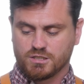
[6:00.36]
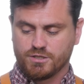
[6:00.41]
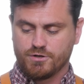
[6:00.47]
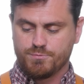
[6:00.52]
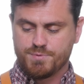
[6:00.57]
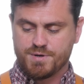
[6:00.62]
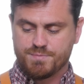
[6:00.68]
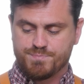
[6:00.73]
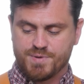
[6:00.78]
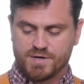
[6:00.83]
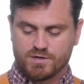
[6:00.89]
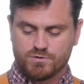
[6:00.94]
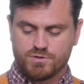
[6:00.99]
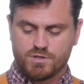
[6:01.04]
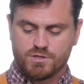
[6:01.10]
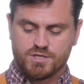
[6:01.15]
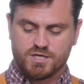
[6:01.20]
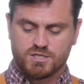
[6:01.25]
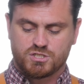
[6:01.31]
It's a little bit
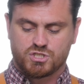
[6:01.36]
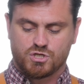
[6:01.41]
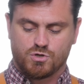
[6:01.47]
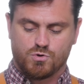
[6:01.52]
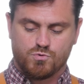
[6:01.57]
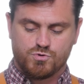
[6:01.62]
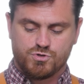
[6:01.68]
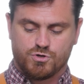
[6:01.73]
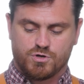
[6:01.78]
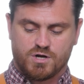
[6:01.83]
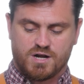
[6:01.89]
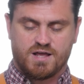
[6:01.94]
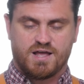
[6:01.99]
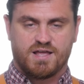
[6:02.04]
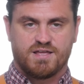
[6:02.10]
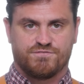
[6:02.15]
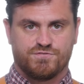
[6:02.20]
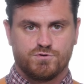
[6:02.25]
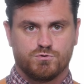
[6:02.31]
bigger than this, so you're
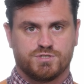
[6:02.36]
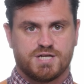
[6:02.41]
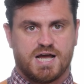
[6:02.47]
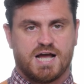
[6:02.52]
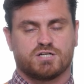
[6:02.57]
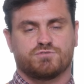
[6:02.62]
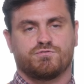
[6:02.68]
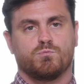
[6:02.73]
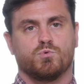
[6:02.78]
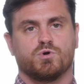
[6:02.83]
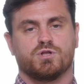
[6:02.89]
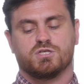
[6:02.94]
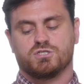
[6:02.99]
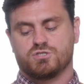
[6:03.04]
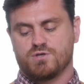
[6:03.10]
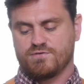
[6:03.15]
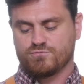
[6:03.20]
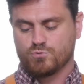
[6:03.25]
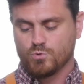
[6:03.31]
gonna, if you dash from one of
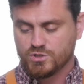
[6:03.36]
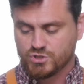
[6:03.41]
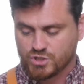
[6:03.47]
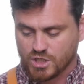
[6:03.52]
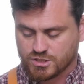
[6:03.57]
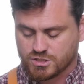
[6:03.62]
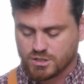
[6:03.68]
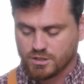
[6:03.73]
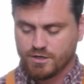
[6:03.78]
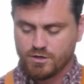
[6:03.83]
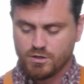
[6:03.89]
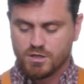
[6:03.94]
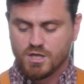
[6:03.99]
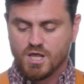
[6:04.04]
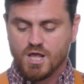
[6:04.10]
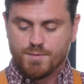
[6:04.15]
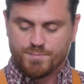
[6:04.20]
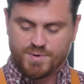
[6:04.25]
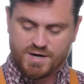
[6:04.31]
these, you have to adjust a
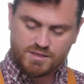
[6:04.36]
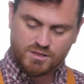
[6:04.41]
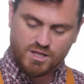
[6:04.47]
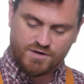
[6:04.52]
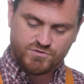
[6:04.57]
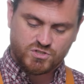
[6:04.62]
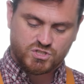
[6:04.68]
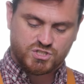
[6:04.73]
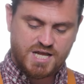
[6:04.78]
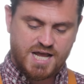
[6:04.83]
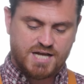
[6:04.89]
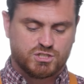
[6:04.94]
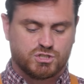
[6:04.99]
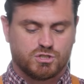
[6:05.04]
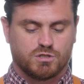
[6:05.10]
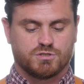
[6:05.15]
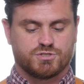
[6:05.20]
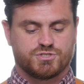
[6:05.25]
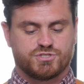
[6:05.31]
little, but I love this
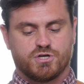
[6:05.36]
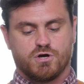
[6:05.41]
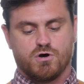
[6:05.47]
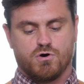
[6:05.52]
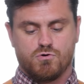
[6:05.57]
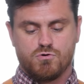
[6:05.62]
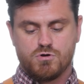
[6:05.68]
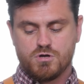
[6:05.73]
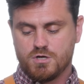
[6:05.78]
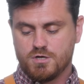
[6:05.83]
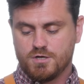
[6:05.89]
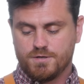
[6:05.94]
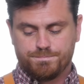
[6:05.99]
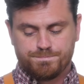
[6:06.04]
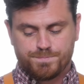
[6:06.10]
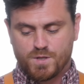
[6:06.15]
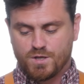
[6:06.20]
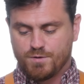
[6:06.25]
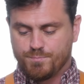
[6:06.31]
dash shirt. So
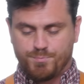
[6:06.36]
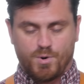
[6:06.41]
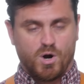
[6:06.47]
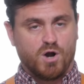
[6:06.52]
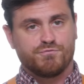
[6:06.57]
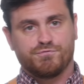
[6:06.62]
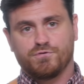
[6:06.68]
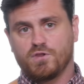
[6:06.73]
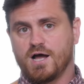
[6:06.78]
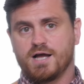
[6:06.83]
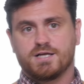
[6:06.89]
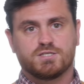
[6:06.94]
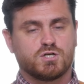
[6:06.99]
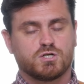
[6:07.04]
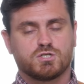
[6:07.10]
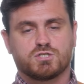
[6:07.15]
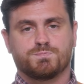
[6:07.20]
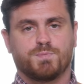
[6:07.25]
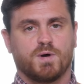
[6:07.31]
Barfly
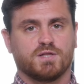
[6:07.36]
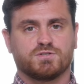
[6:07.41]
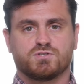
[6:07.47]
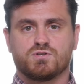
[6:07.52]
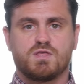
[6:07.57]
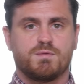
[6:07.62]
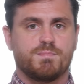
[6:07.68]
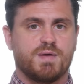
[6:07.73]
is our sponsor.